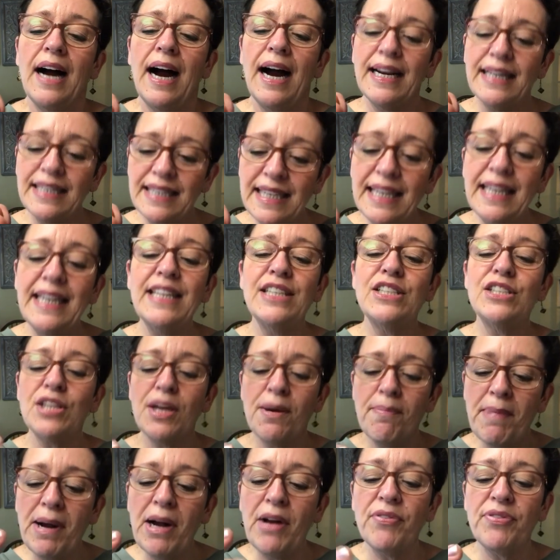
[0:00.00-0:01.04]
I need to
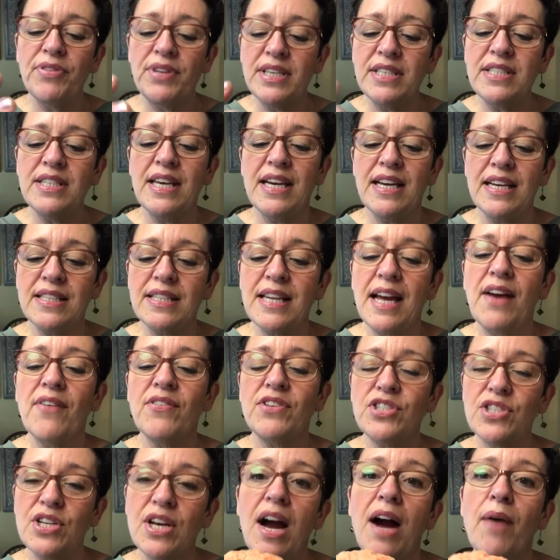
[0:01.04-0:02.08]
melt these things.
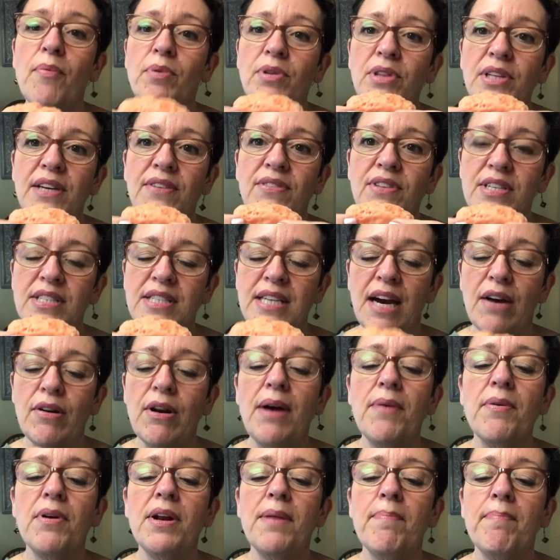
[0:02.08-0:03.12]
Actually, I will leave this out.
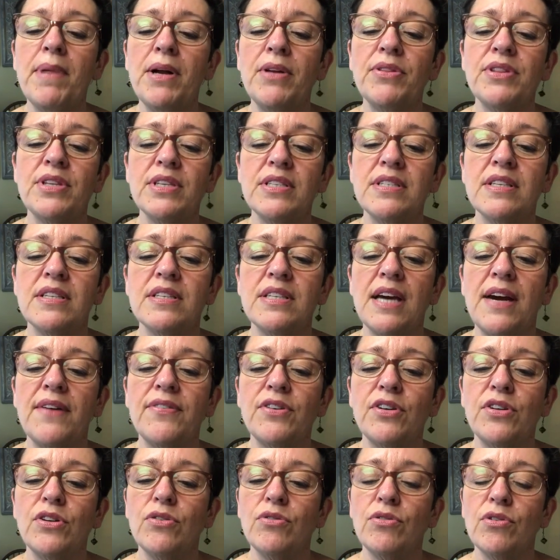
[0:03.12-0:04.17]
I'm going to melt this
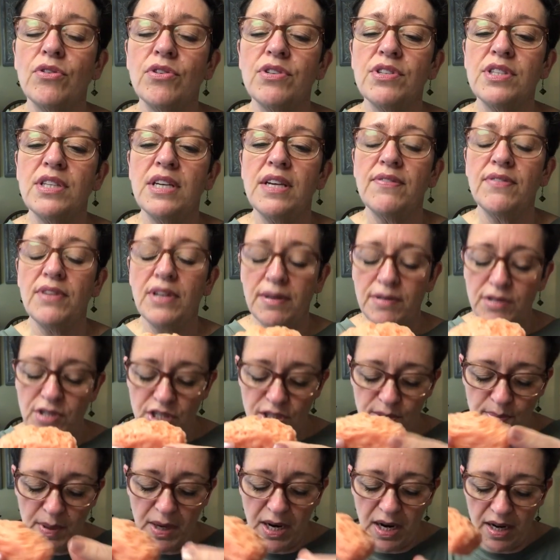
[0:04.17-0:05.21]
afternoon or this evening
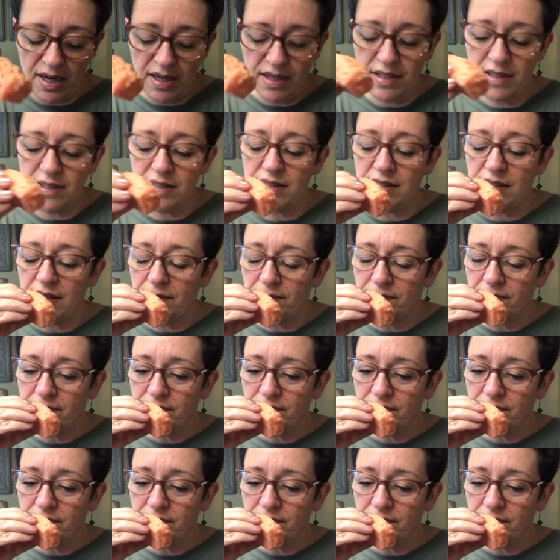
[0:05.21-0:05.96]
just because,